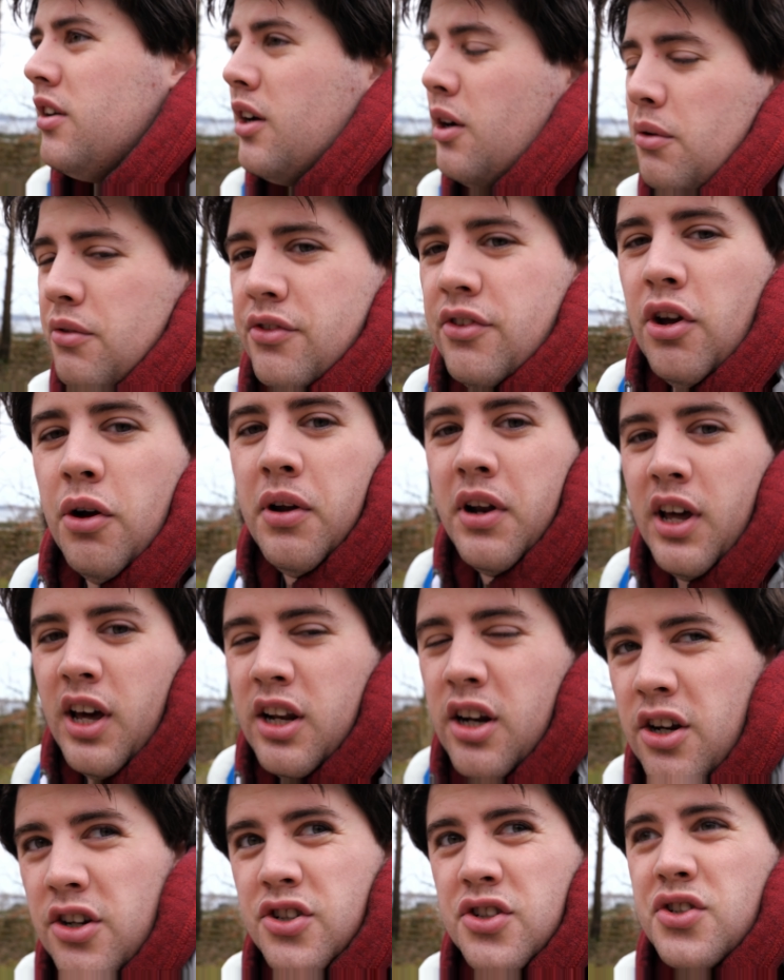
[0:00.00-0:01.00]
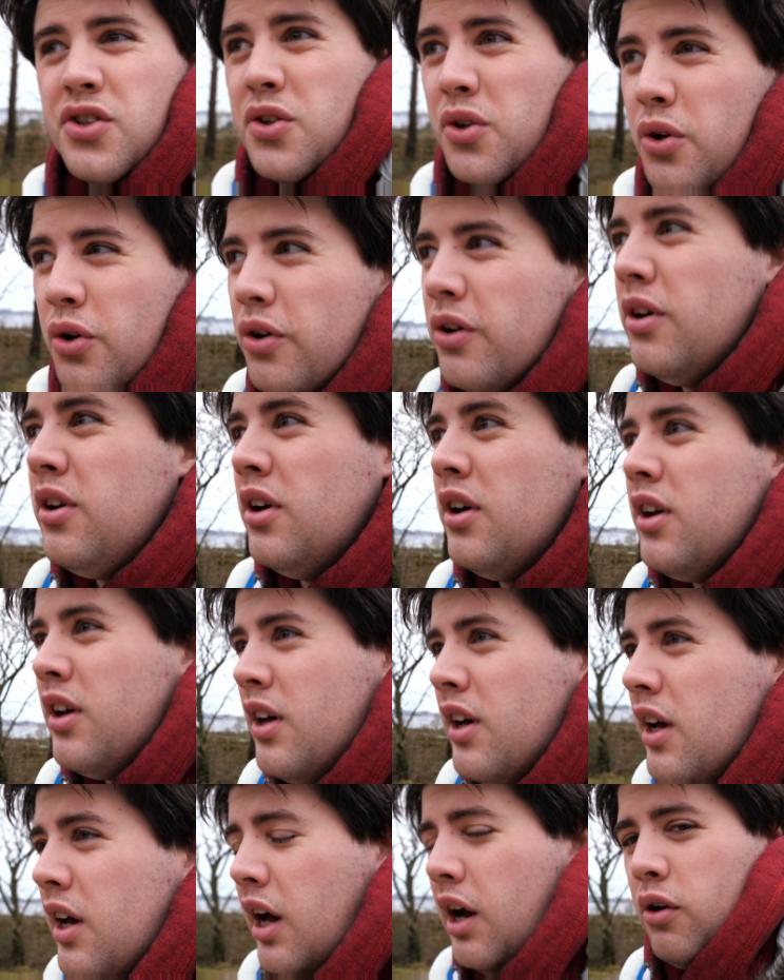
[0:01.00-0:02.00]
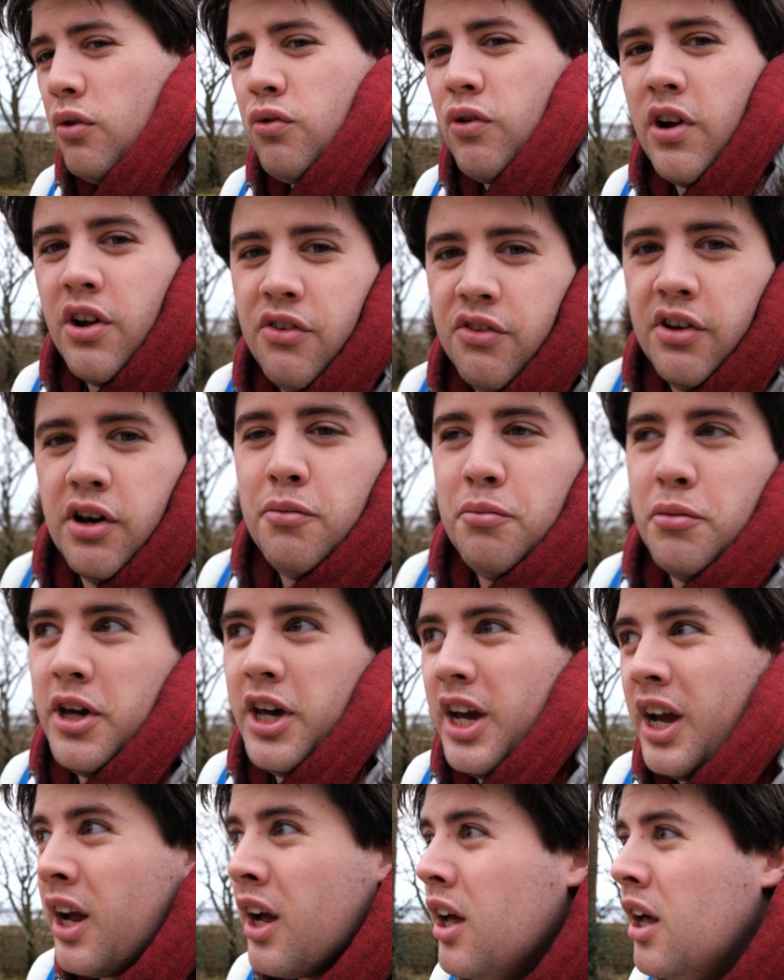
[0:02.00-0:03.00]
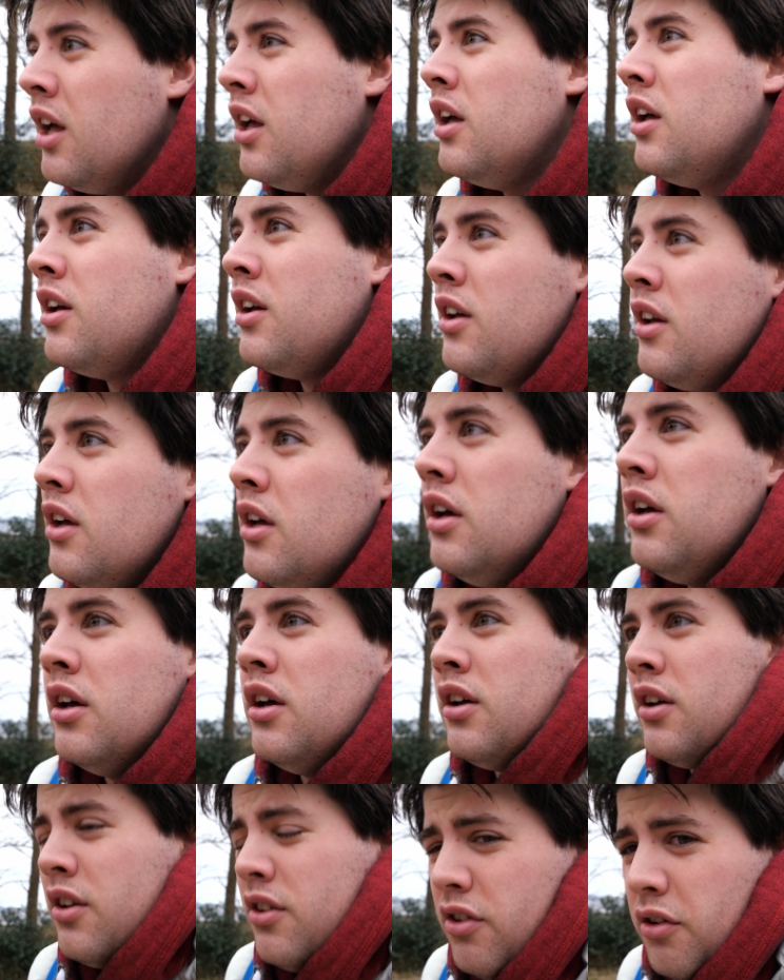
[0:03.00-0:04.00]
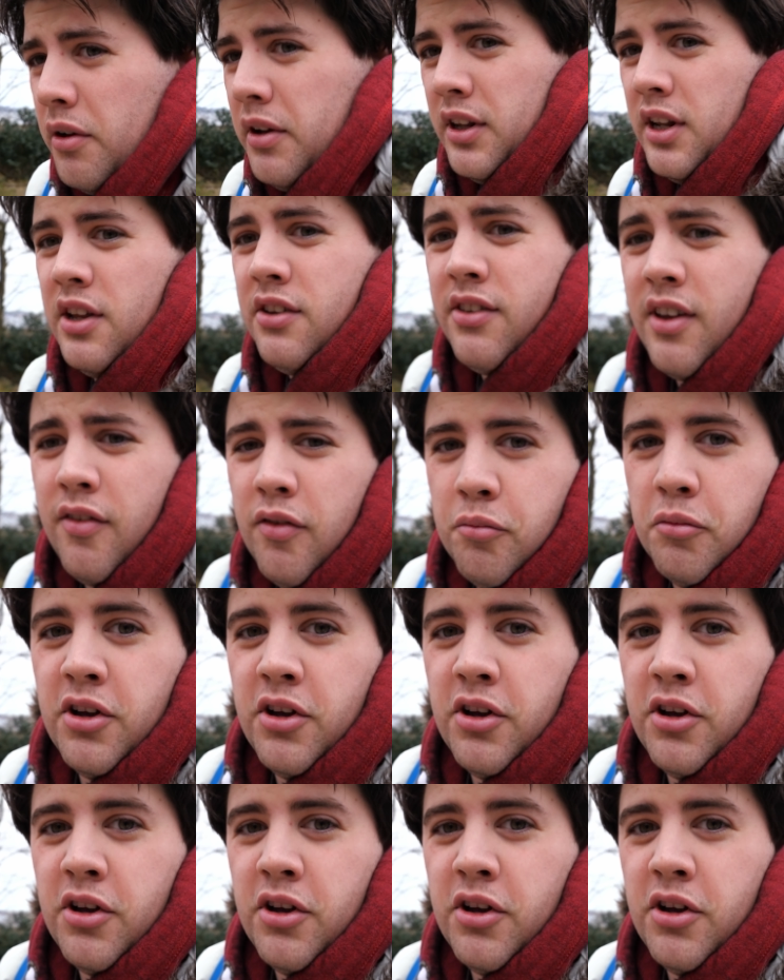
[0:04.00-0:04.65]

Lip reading: I was doing it and I just thought how crazy I'm being doing this, giving